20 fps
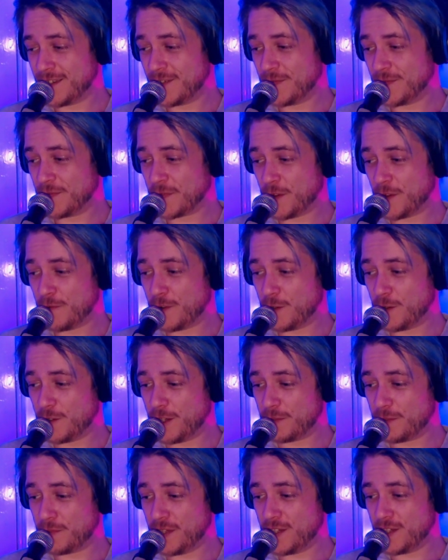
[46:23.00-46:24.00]
I felt
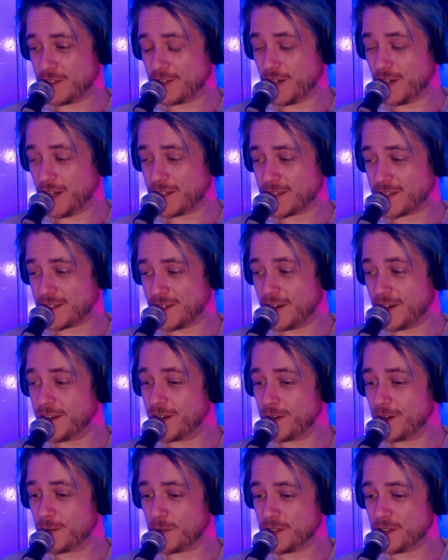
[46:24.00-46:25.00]
like being nice, and I
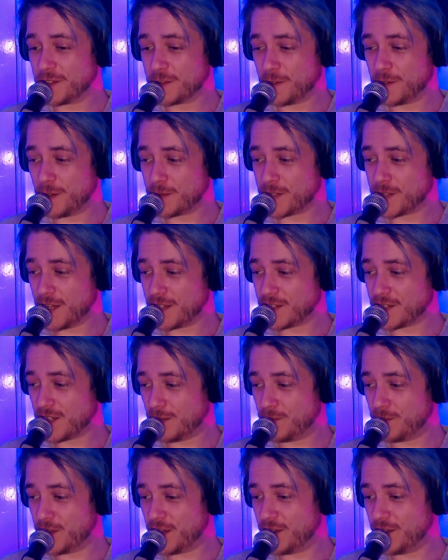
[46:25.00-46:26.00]
didn't want to upset
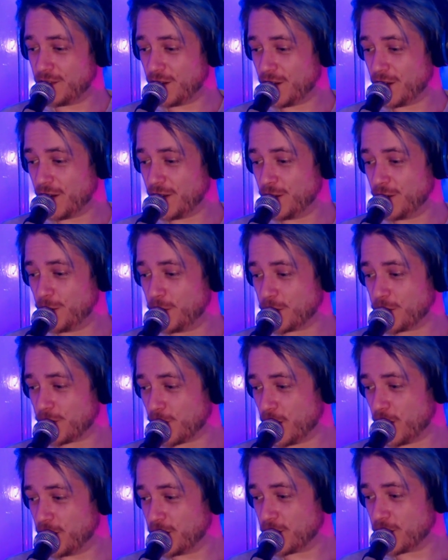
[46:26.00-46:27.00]
somebody that I knew was
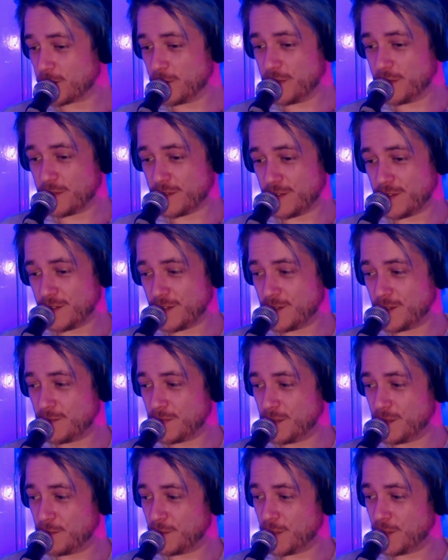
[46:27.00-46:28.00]
friends with
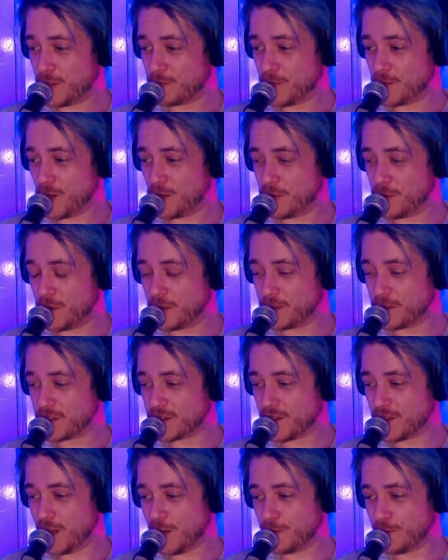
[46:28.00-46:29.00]
people like Bobo and
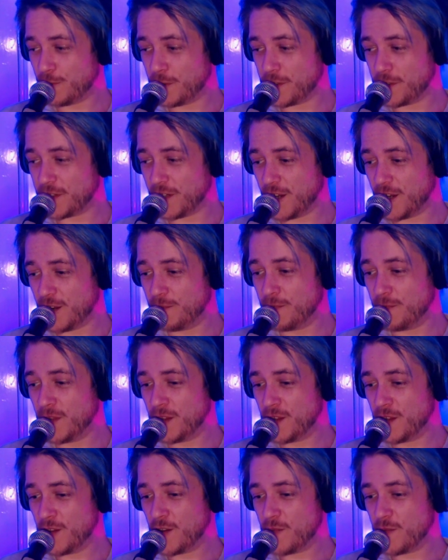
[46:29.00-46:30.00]
stuff at the time.
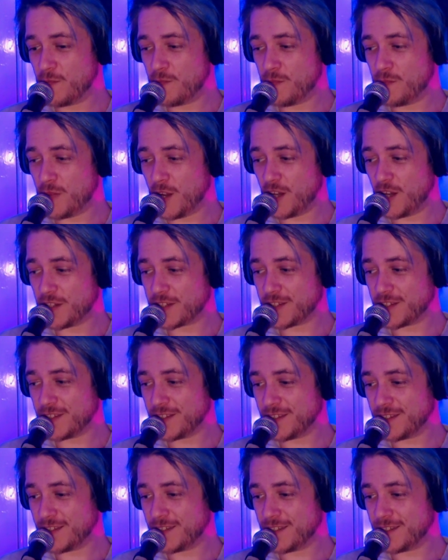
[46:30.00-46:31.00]
But
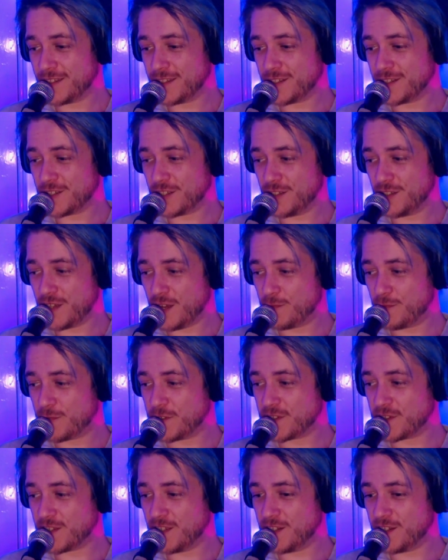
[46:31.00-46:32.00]
she then
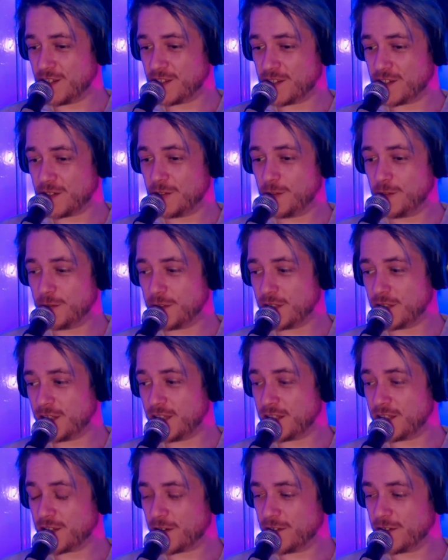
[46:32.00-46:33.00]
proceeded to
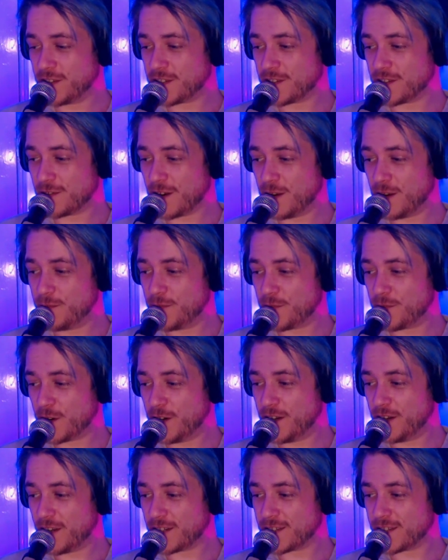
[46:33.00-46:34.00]
delete her Instagram the very
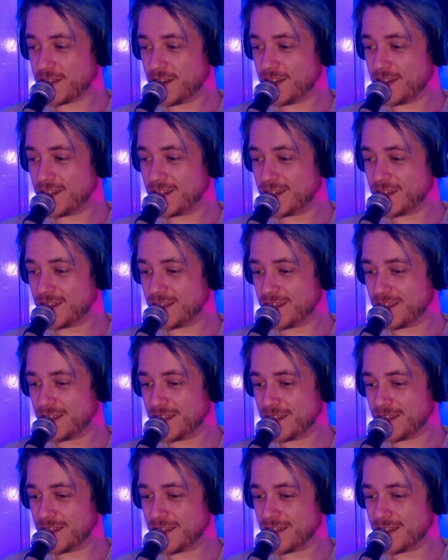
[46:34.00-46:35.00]
next day
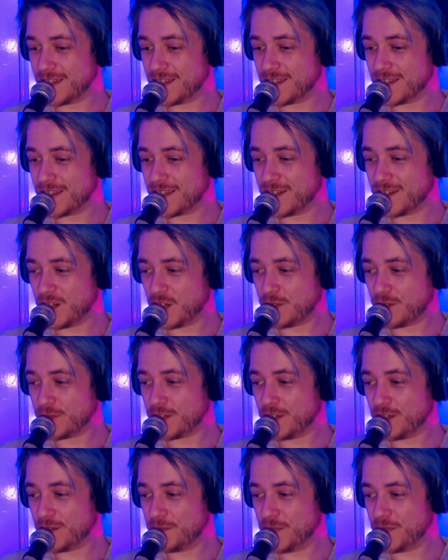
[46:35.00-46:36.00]

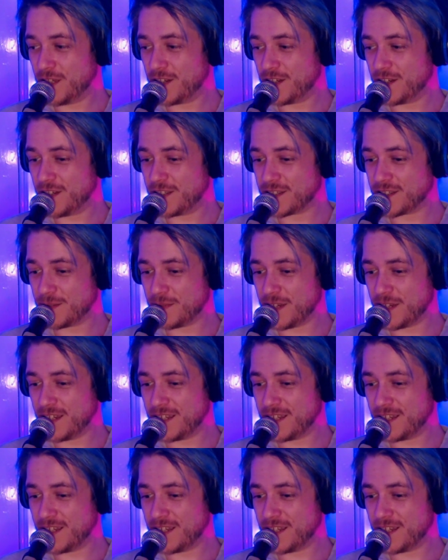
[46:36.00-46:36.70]
after me and her's debate.